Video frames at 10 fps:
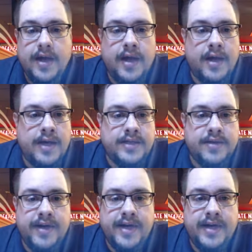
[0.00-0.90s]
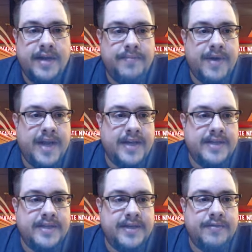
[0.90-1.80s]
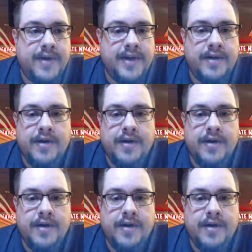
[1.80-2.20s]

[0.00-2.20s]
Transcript: Uh, let's go ahead and hit play and see where